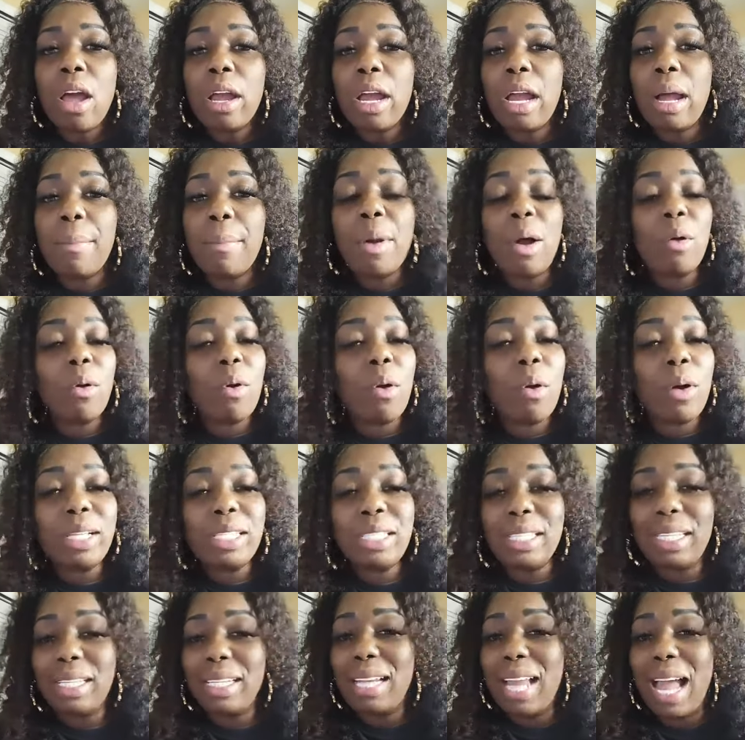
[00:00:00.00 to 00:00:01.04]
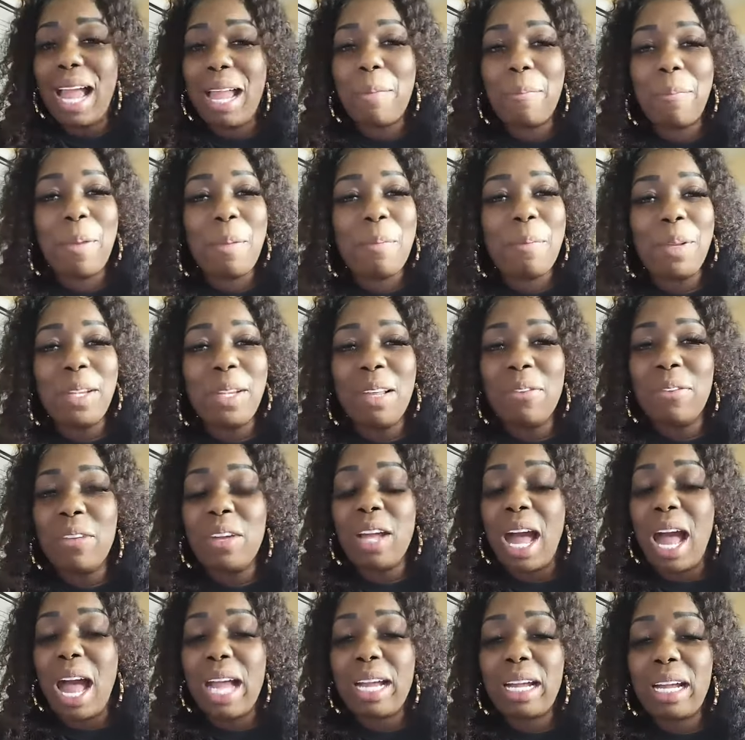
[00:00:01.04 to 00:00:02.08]
Come on, on tonight, people of
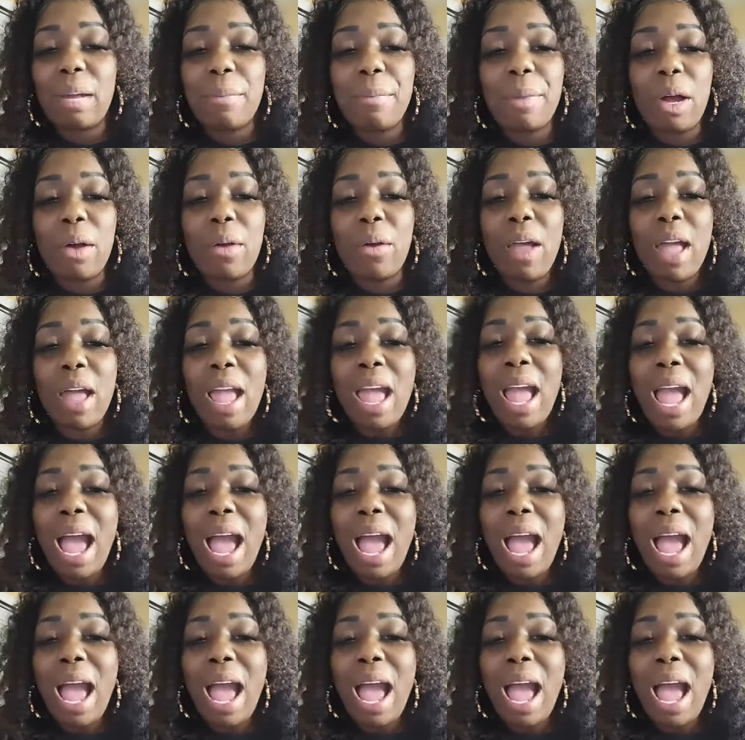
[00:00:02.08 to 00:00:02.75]
God. Come on.